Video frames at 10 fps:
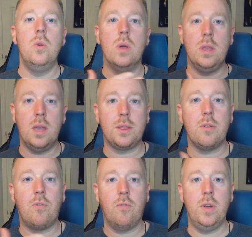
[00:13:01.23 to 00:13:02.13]
You can
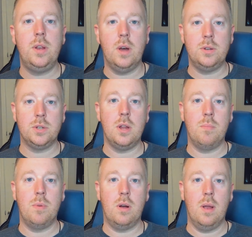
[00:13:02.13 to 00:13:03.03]
get the free DUNS
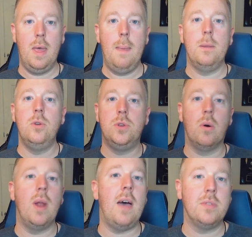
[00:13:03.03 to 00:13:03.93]
number. You
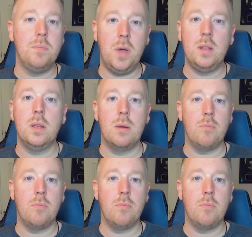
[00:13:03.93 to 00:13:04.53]
don't have to pay